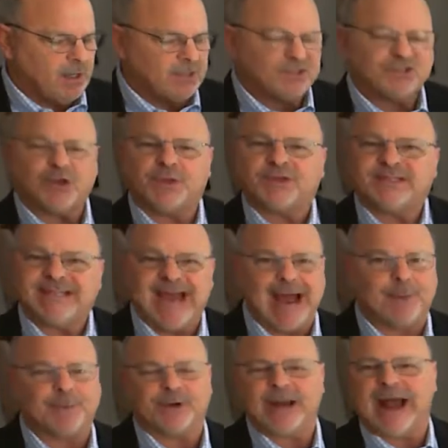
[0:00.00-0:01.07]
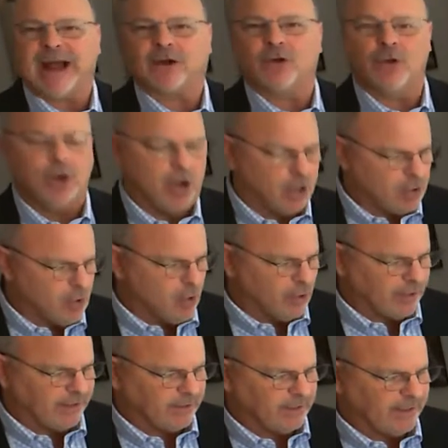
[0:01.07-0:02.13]
So the tabernacle,
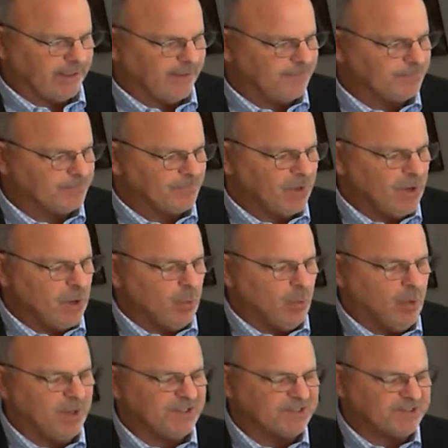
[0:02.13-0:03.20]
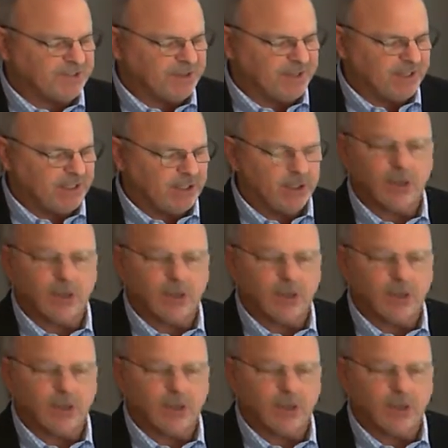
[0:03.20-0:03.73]
accordingly, was the